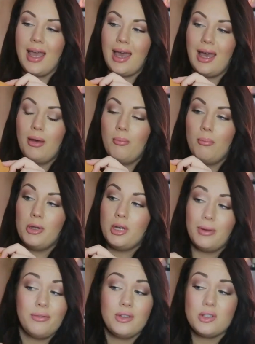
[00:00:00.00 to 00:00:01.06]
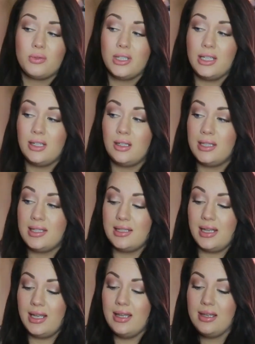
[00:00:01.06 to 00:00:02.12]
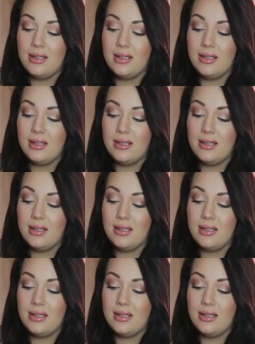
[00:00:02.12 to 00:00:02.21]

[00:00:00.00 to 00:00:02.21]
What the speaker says: But no, it fits really nicely.